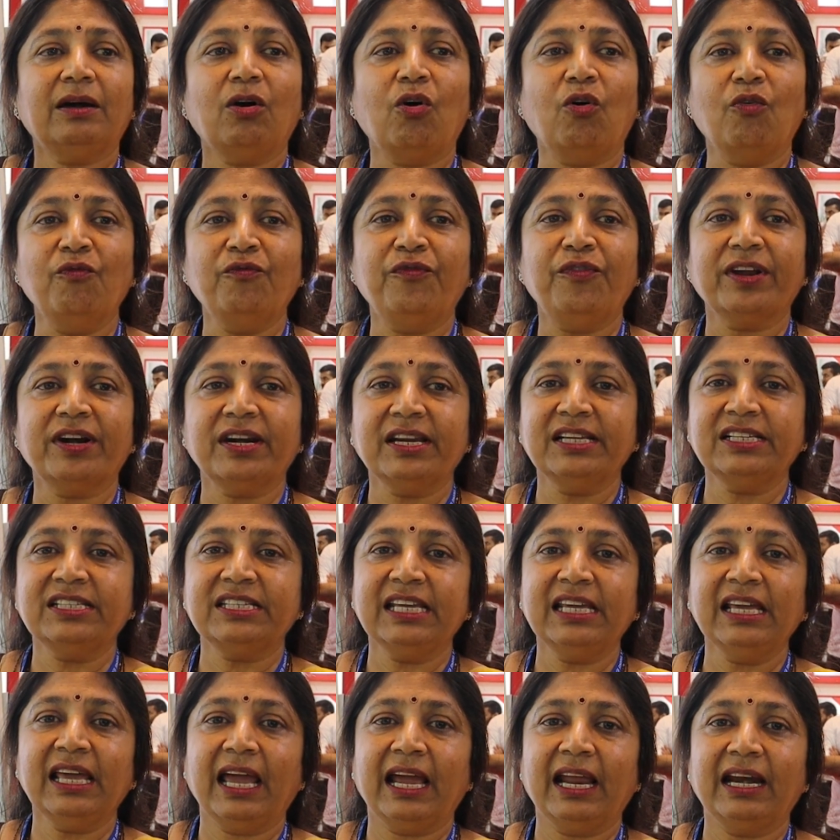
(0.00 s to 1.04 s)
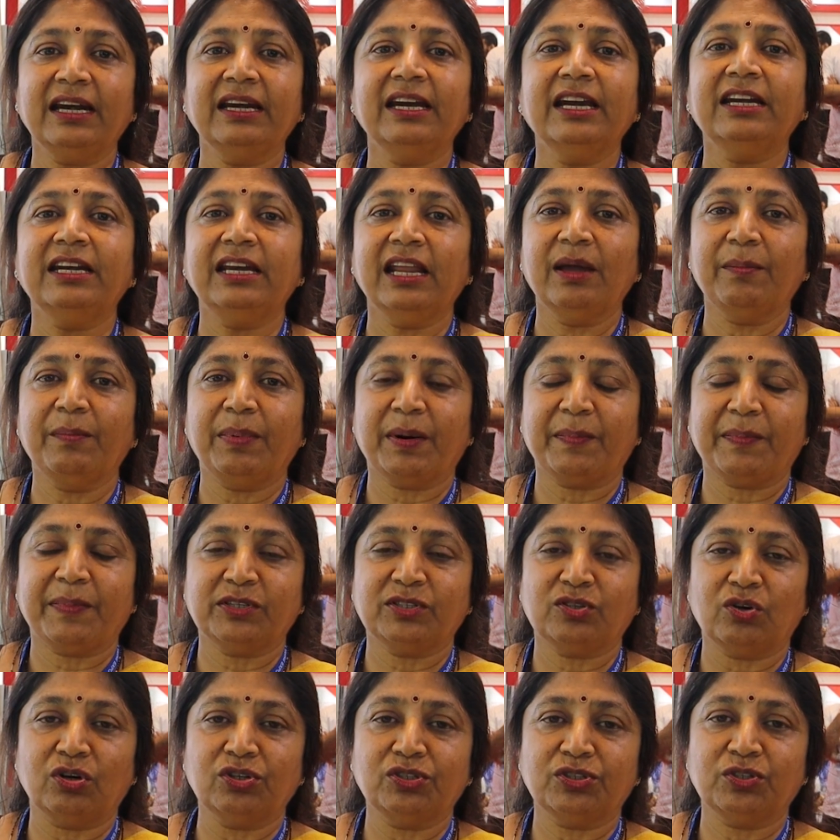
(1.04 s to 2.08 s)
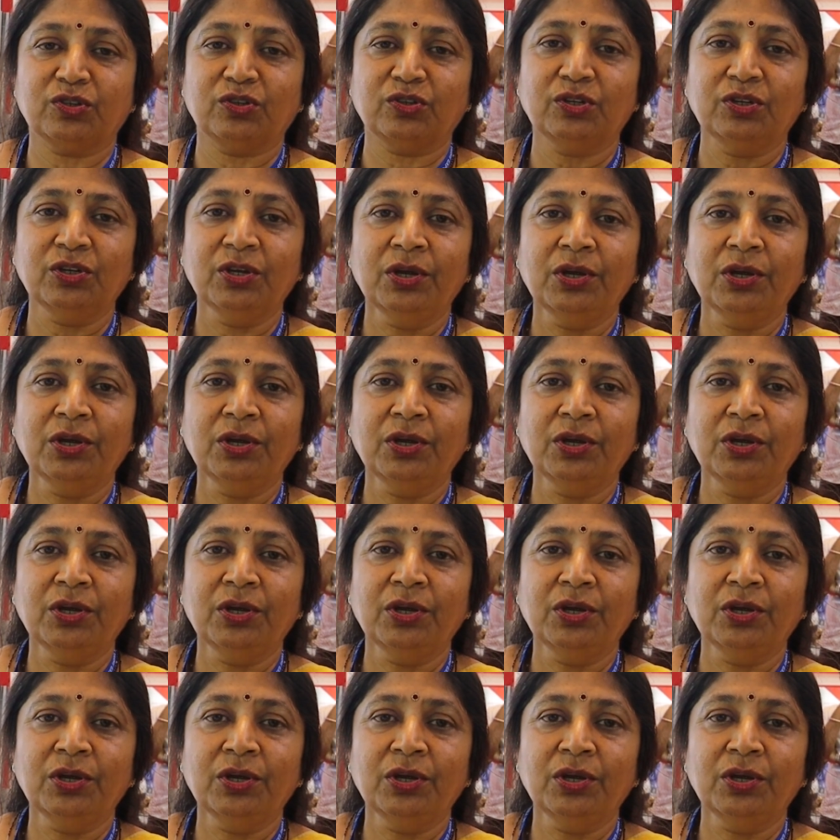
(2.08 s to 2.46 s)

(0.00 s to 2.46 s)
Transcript: home furnishing and knitting purpose also.